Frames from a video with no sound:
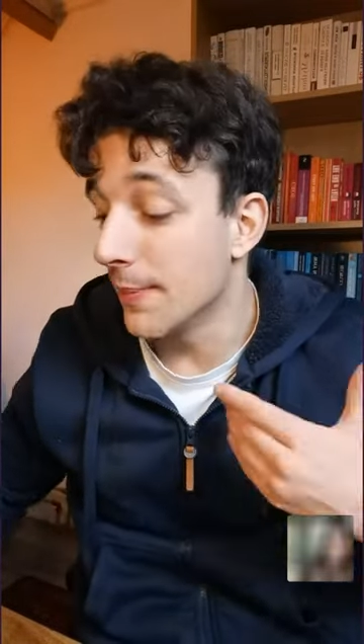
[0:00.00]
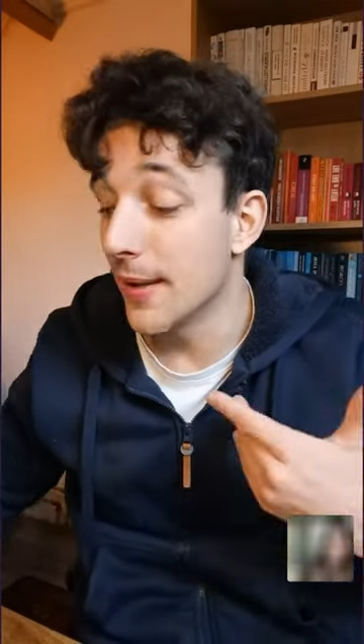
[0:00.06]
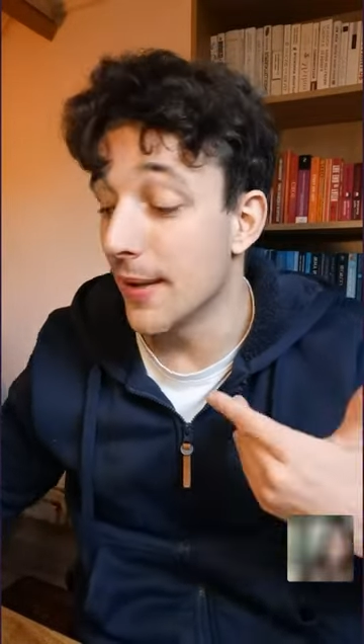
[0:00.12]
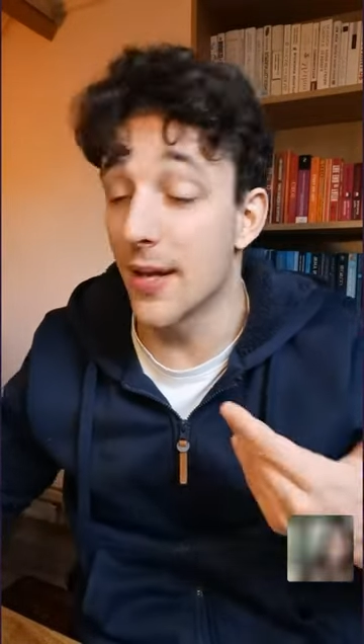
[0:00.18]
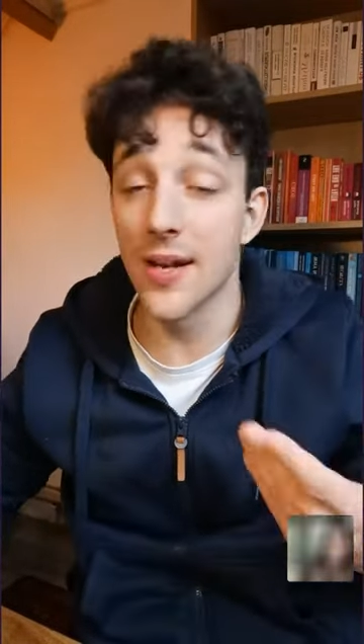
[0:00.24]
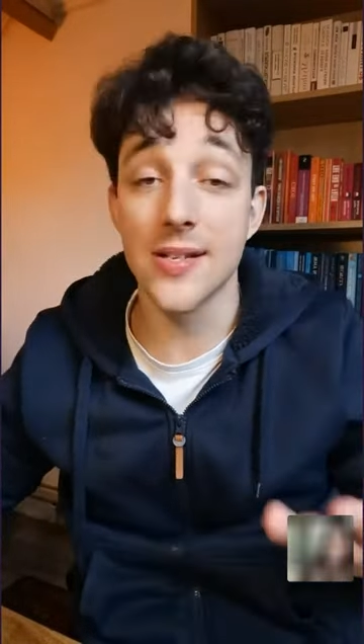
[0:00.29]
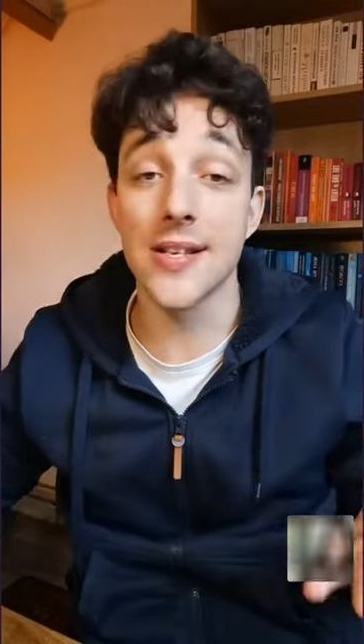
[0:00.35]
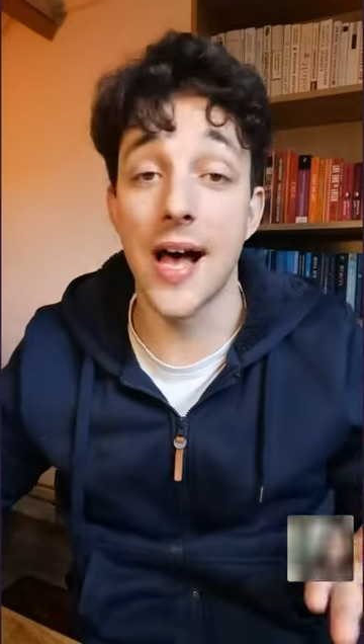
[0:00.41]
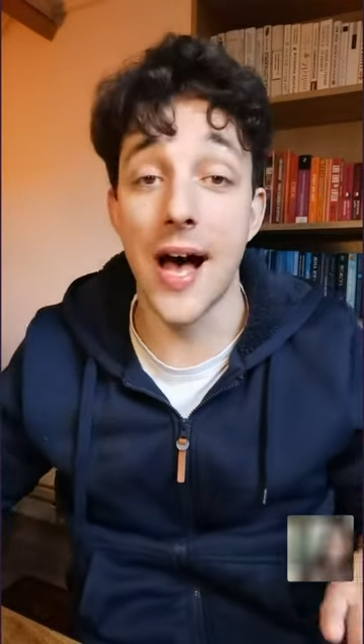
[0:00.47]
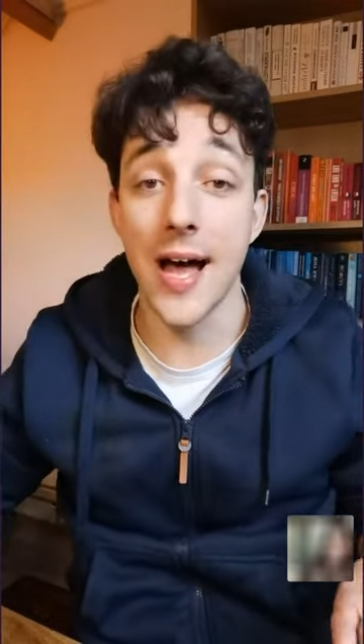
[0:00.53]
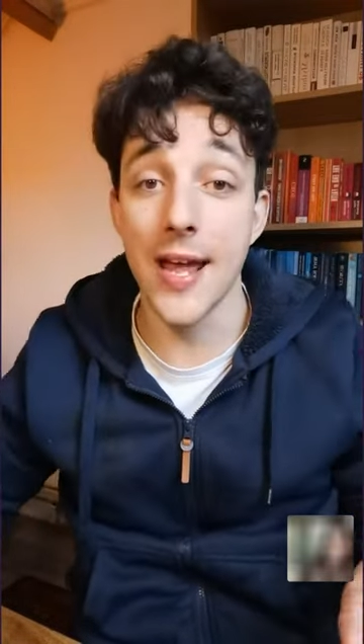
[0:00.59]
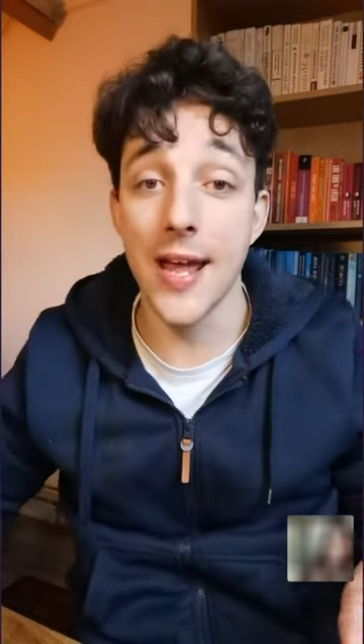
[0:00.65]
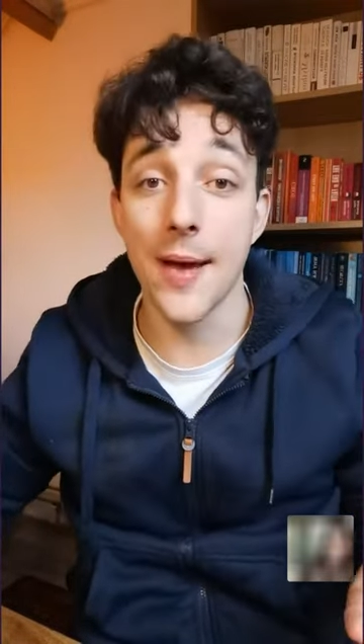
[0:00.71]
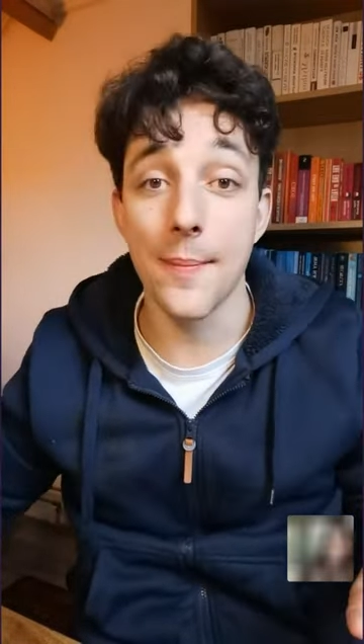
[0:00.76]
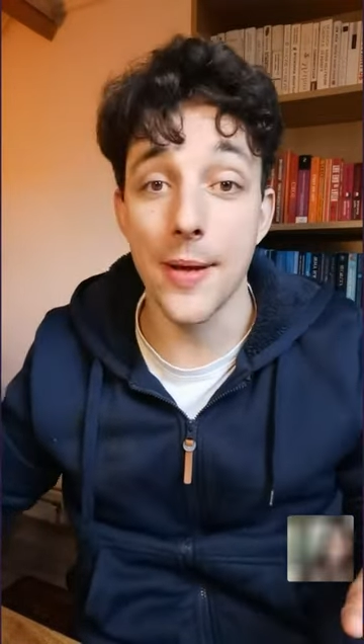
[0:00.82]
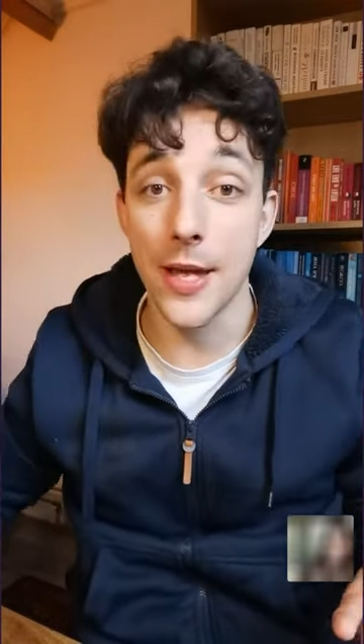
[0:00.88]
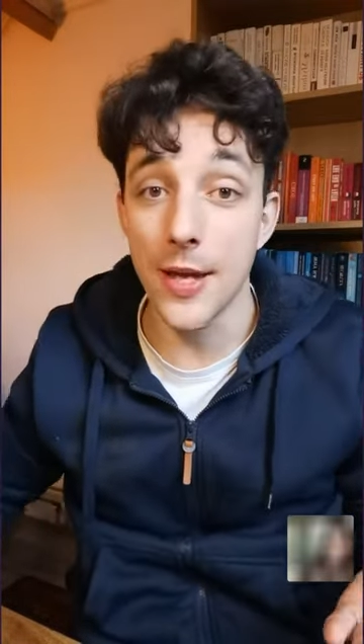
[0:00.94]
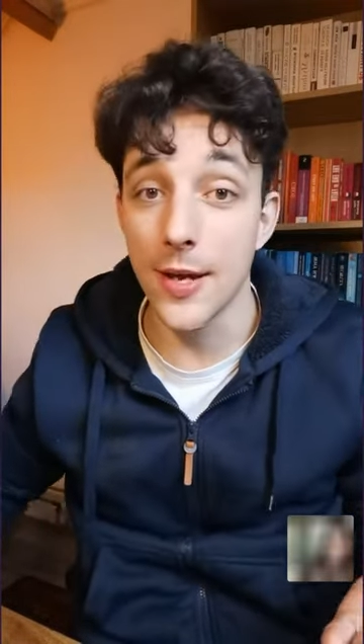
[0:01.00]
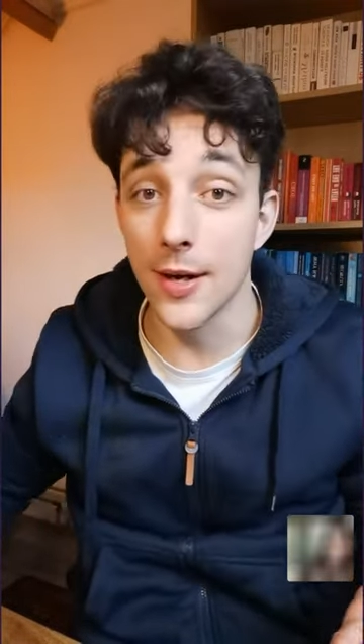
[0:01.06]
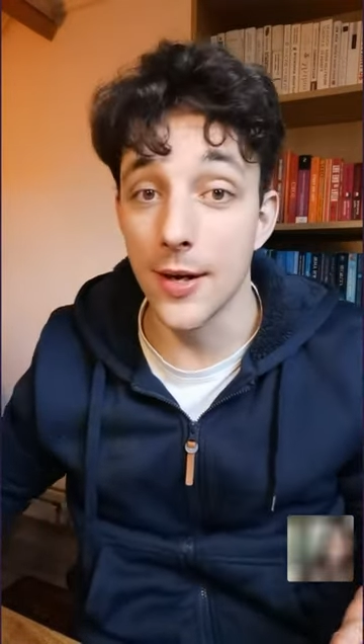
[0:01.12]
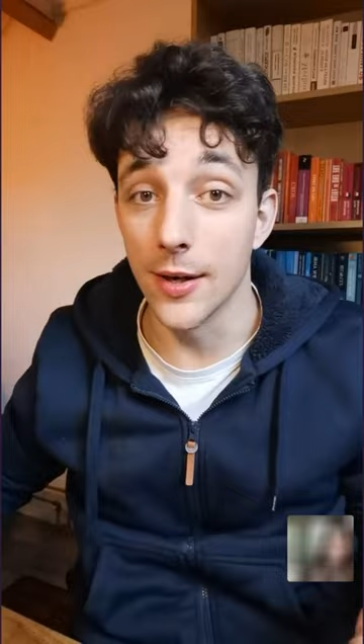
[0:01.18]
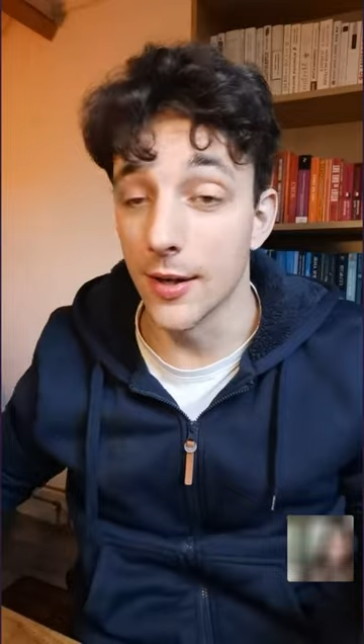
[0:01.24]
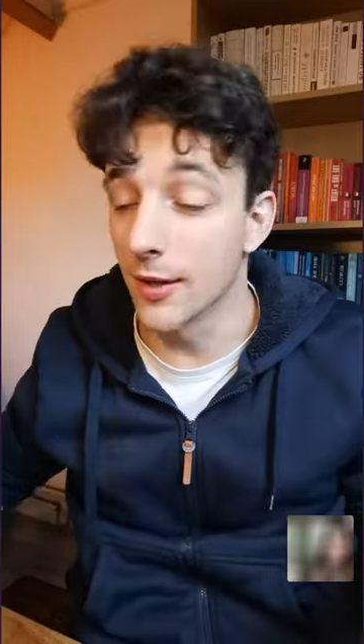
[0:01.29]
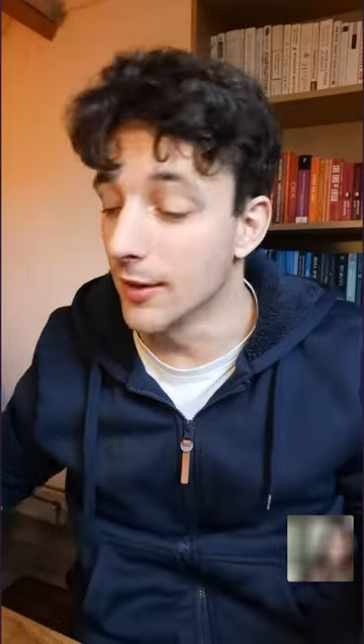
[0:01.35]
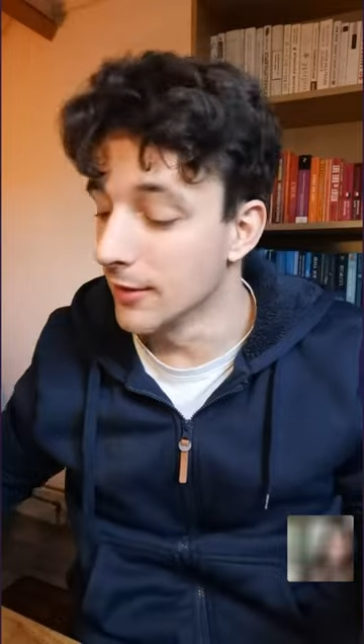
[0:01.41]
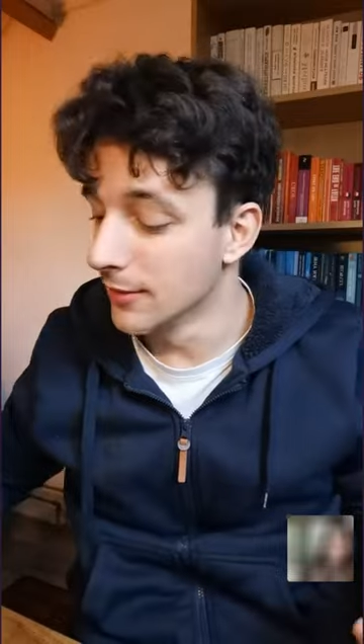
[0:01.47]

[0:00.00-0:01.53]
Because I am here.